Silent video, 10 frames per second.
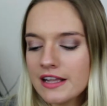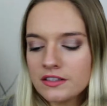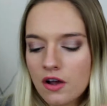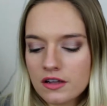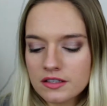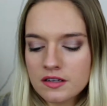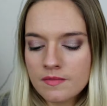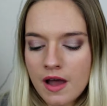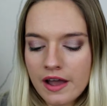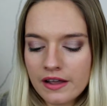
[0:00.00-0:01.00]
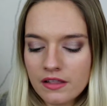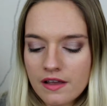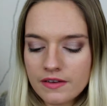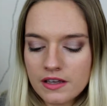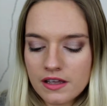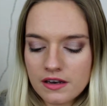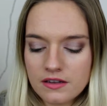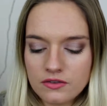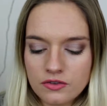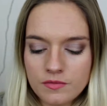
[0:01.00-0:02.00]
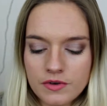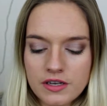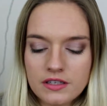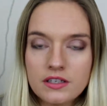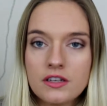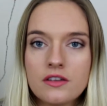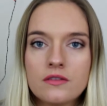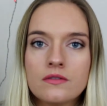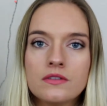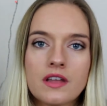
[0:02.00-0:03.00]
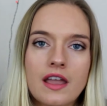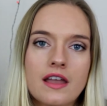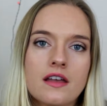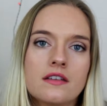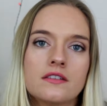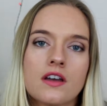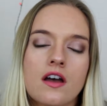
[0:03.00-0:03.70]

It's awesome. I love it. It is super easy to use, and